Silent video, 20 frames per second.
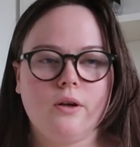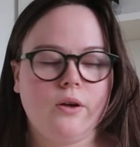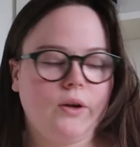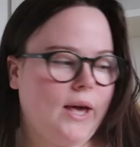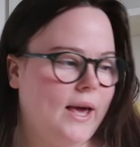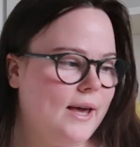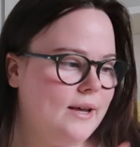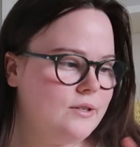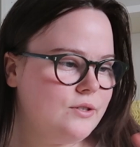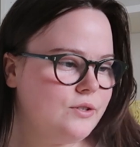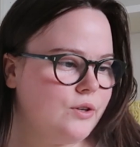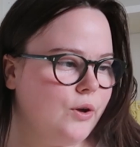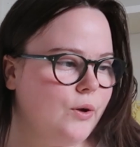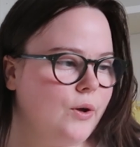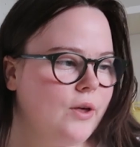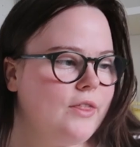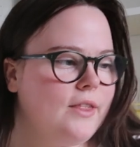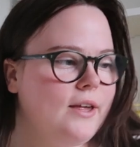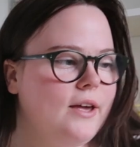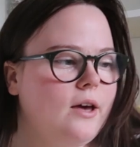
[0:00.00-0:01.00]
Okay, so
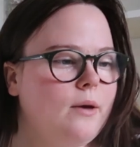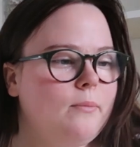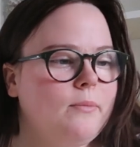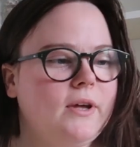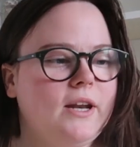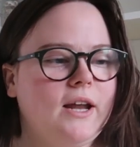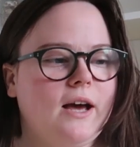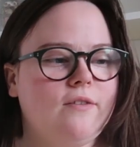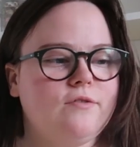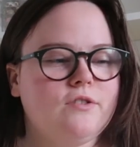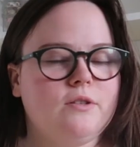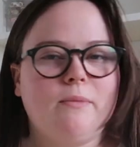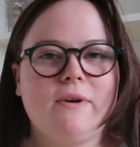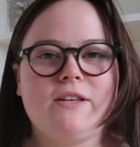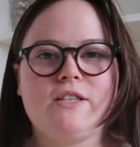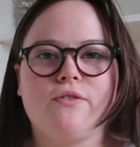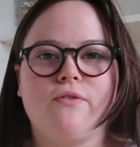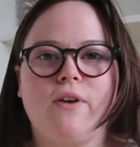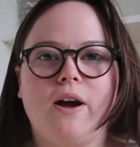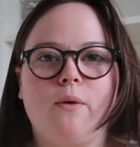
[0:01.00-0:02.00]
I think I'm gonna have to
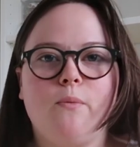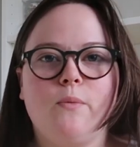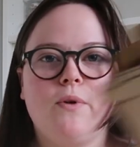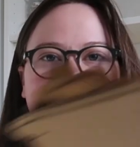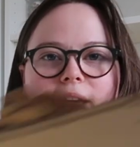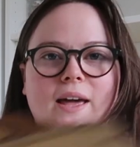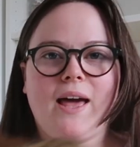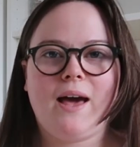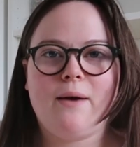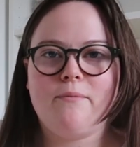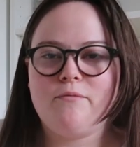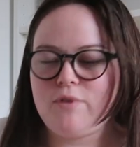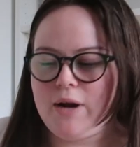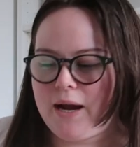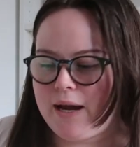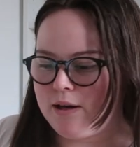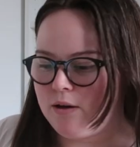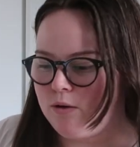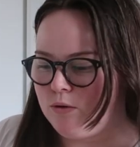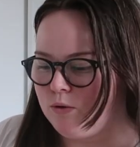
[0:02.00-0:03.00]
mess around with the camera
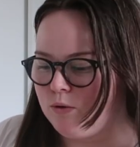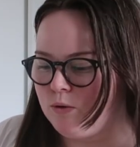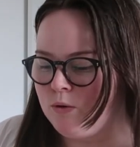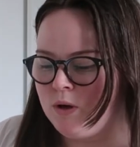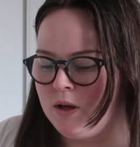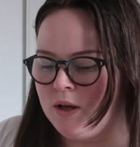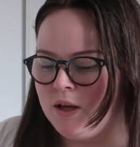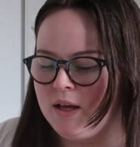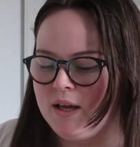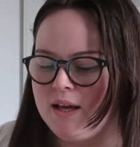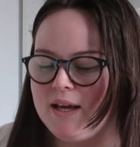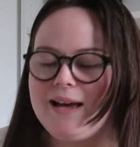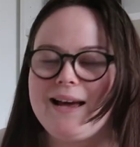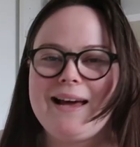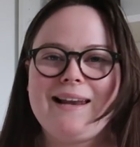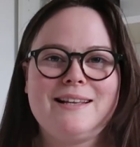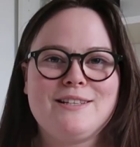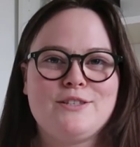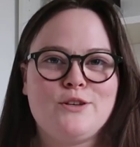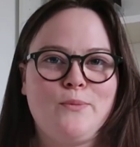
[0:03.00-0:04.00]
angle
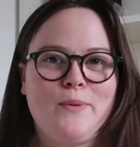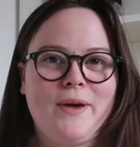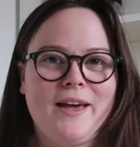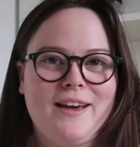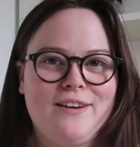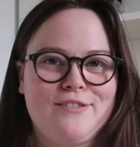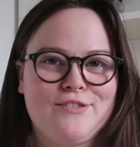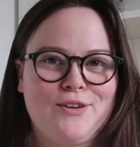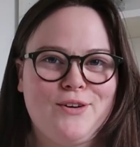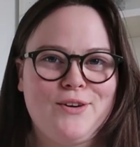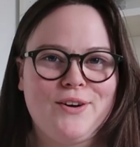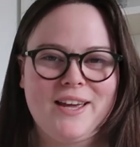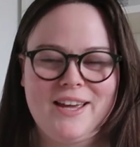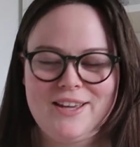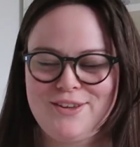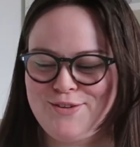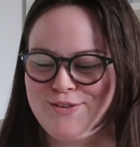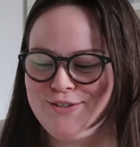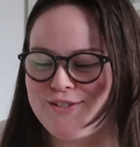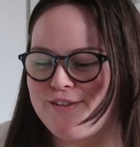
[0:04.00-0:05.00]
a little bit. I've got to get
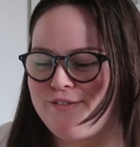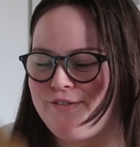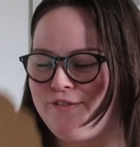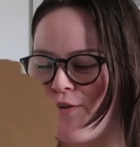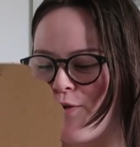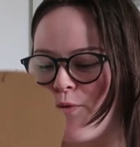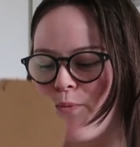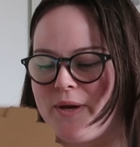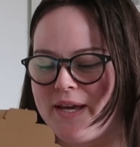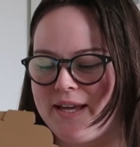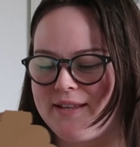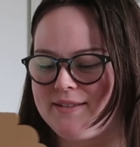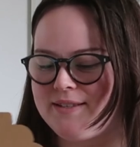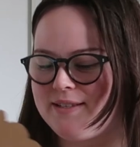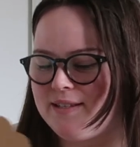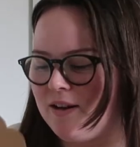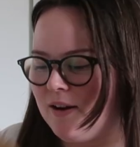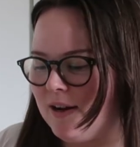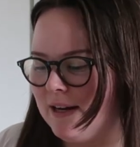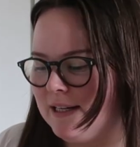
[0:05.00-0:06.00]
used to filming in
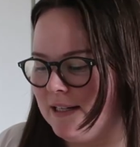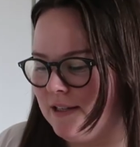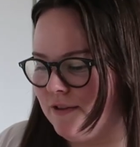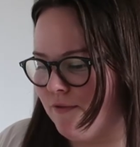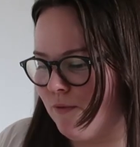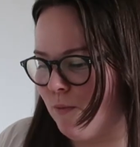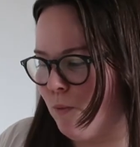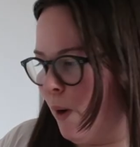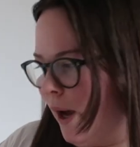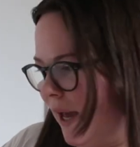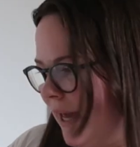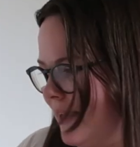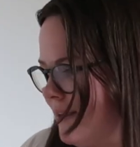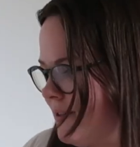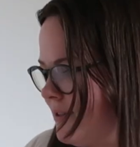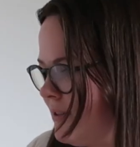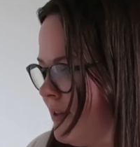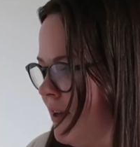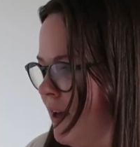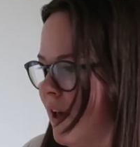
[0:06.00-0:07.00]
slightly different
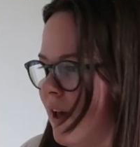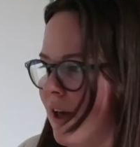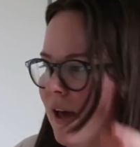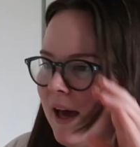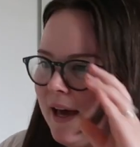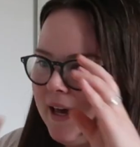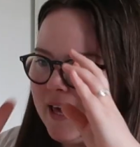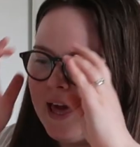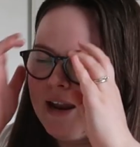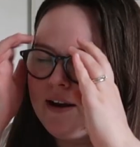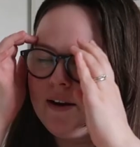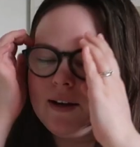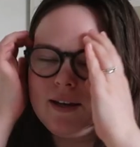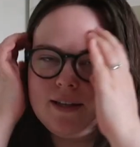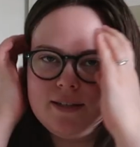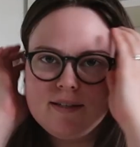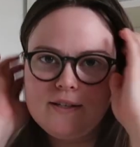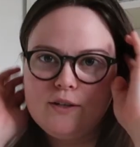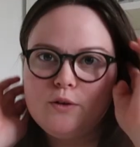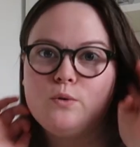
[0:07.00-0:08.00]
ways. Again, I
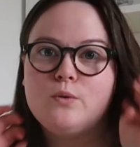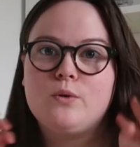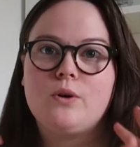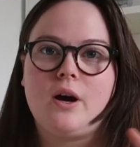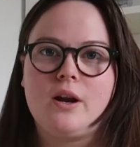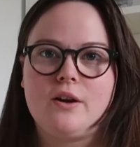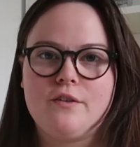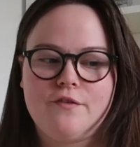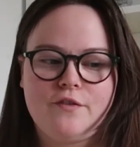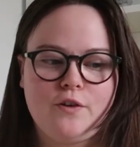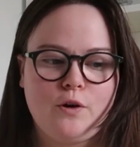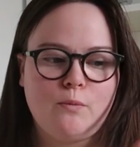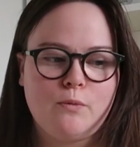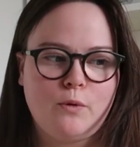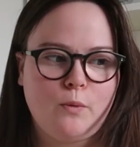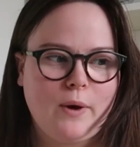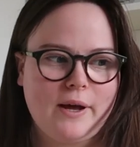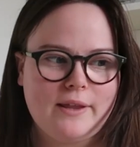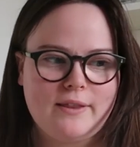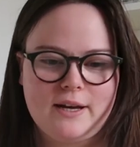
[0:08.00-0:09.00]
can still kind of film
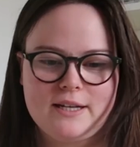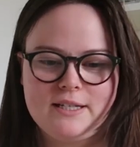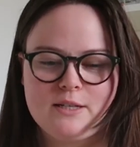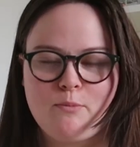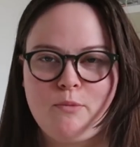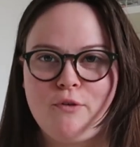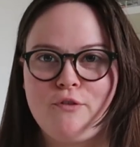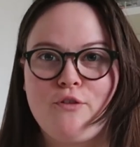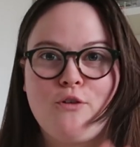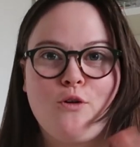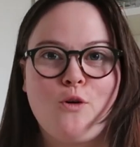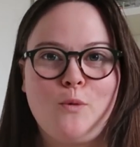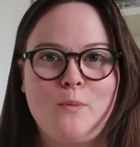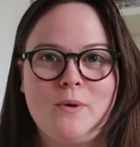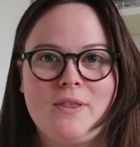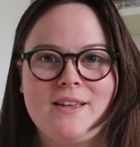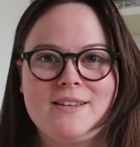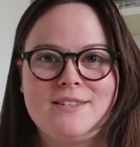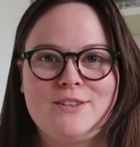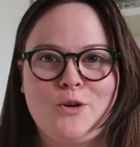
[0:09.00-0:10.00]
the way that I did before,
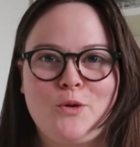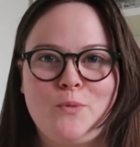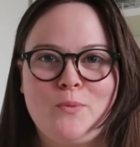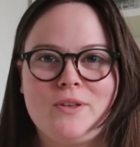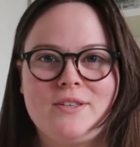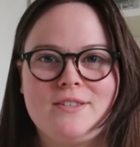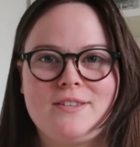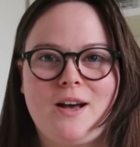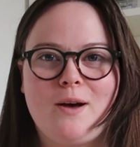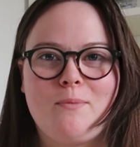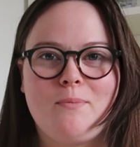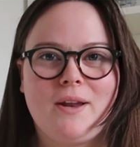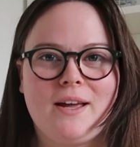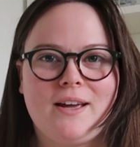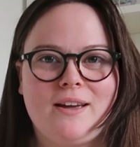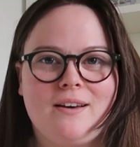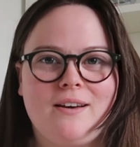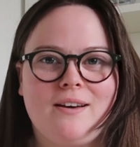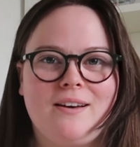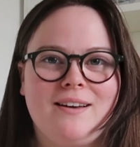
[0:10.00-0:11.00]
but this opens up
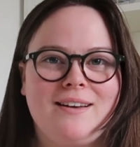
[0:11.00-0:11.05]
like